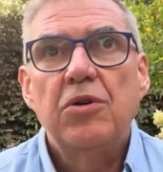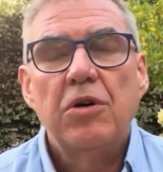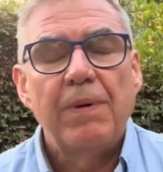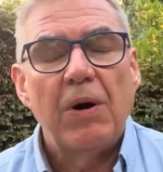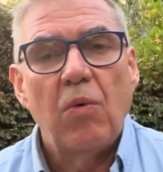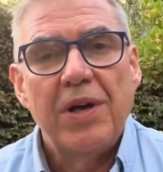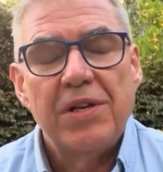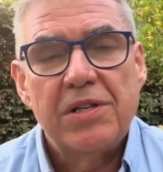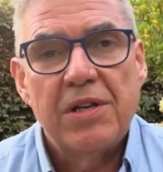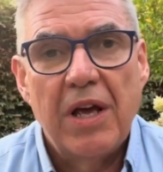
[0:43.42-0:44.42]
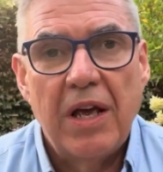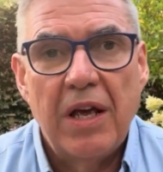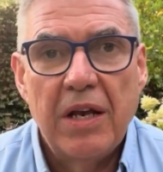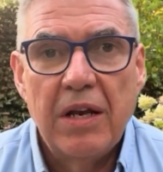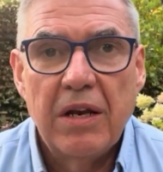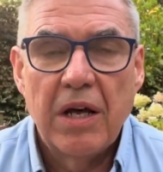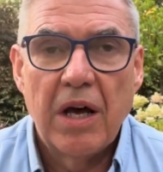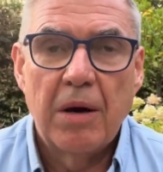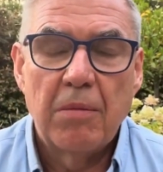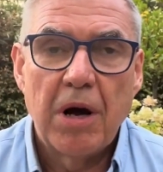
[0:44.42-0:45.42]
you talk about waste in
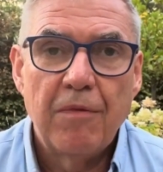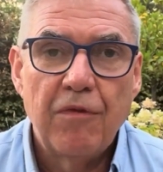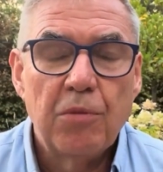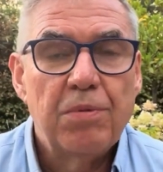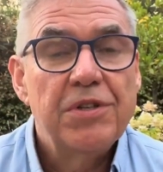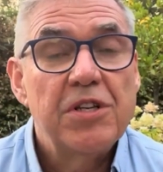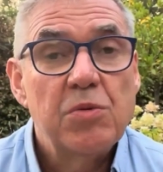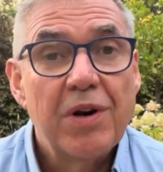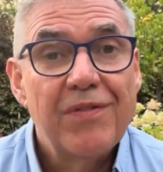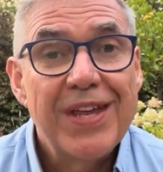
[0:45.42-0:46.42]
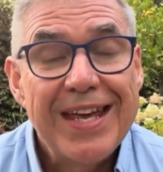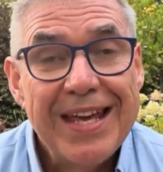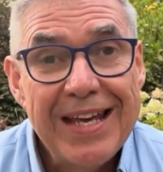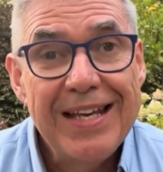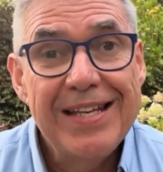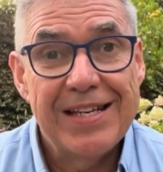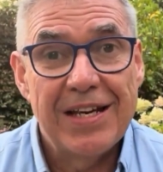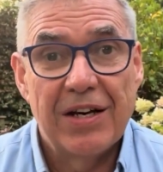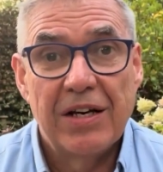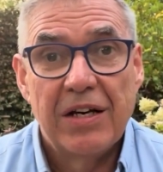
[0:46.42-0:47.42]
um, carbon footprint it's one of the
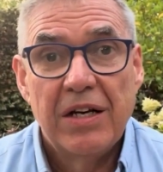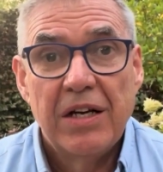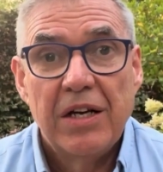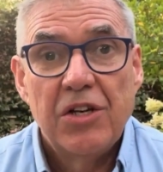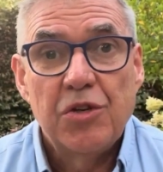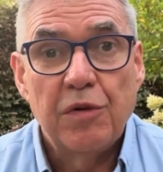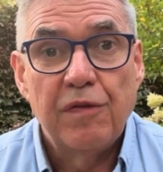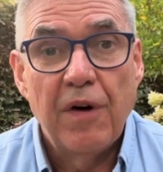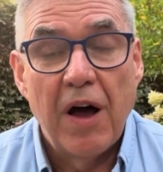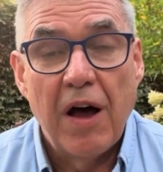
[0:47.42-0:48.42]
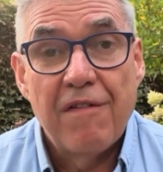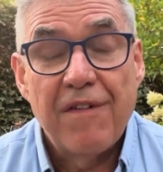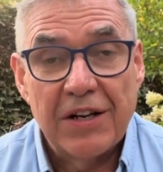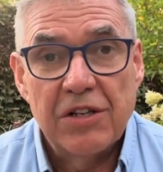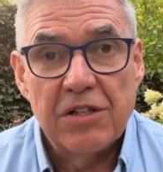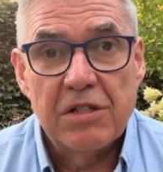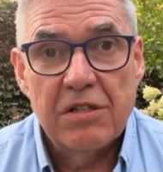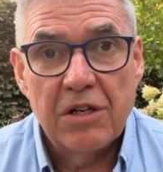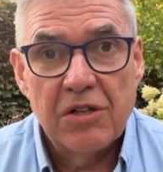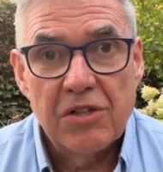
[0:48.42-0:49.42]
easier sort of uh, factors
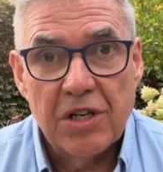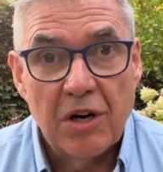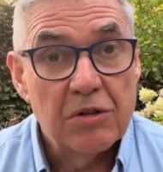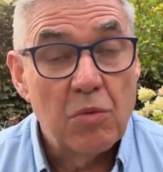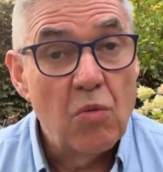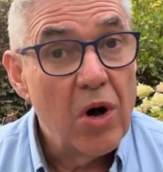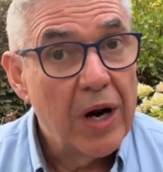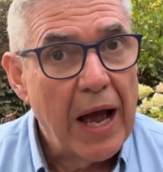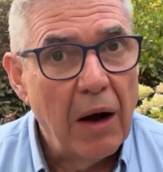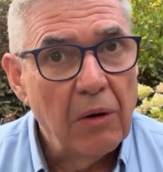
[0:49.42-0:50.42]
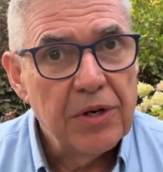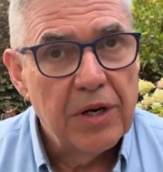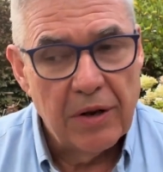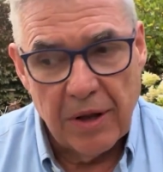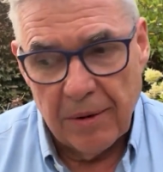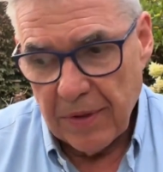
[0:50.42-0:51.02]
to consider to work out. You know,